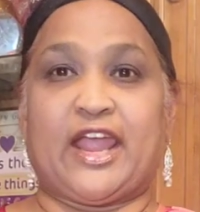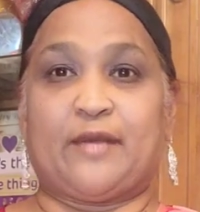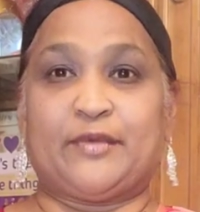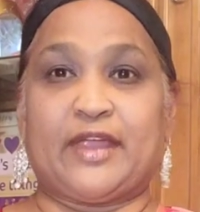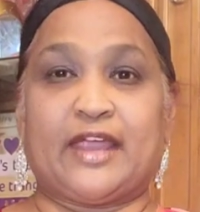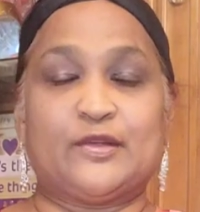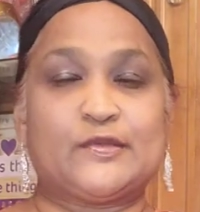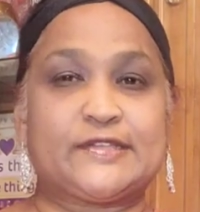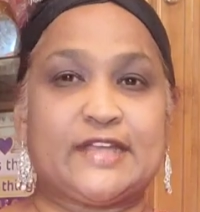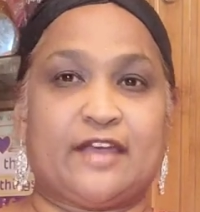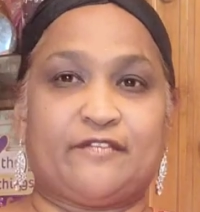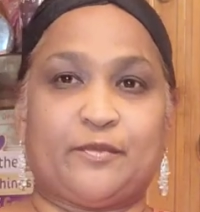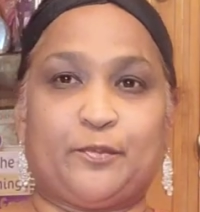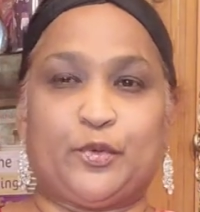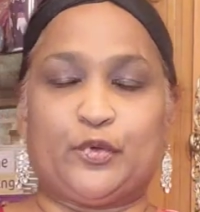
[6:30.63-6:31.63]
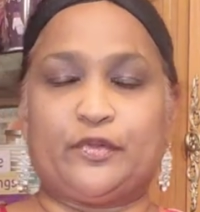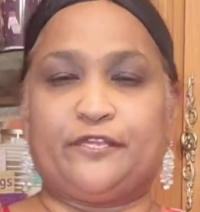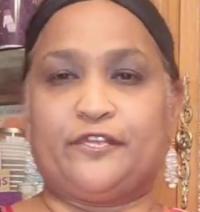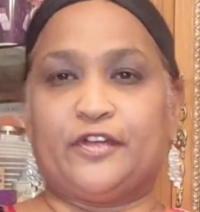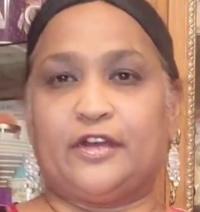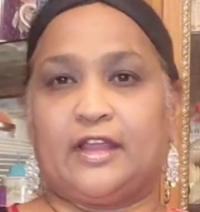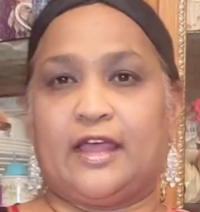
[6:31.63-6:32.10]
I, I used to have a
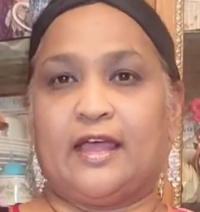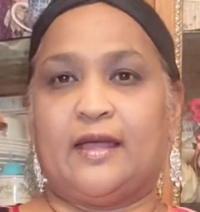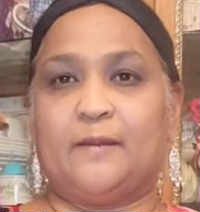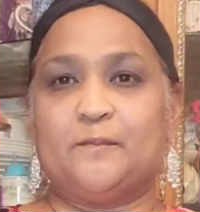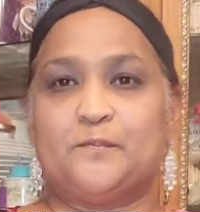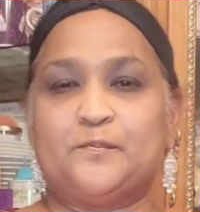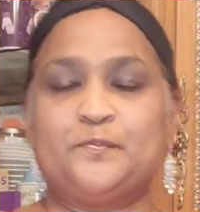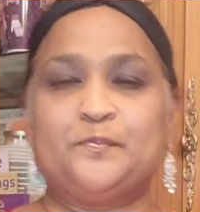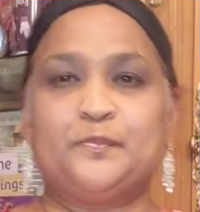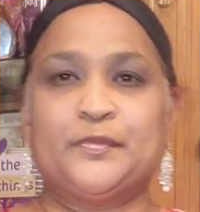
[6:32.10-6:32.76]
beautiful, um,